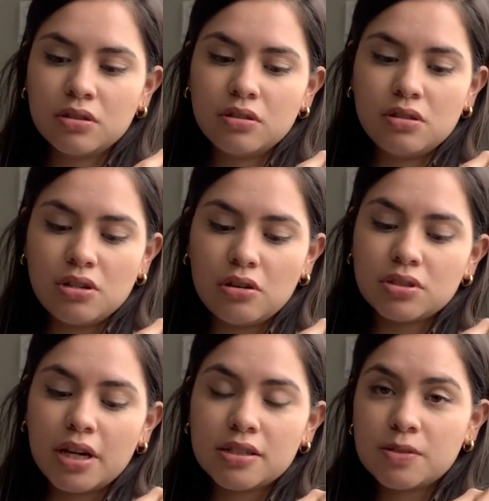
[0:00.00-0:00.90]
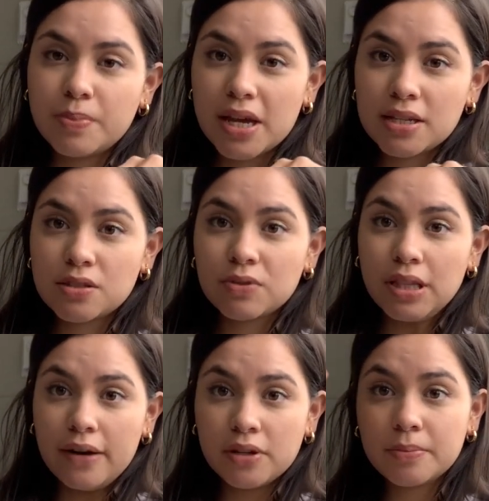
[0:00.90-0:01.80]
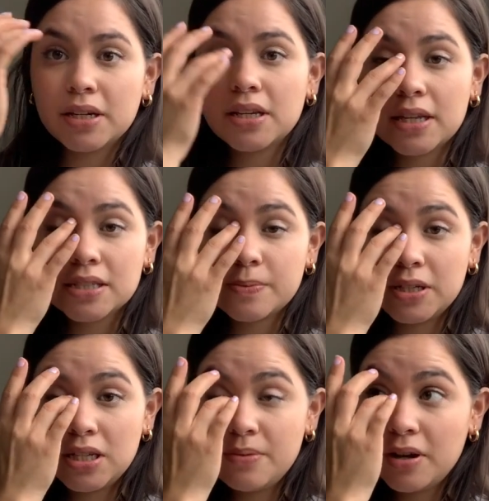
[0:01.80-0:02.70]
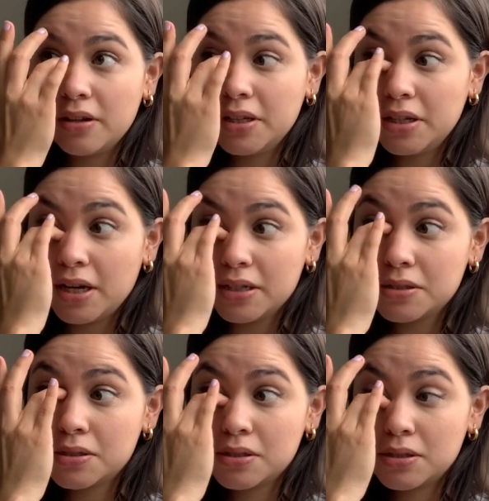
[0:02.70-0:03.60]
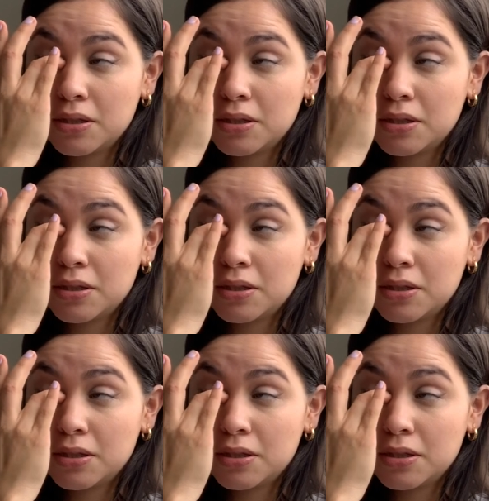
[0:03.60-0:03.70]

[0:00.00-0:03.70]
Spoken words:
you know, touch base with everybody that's been emailing us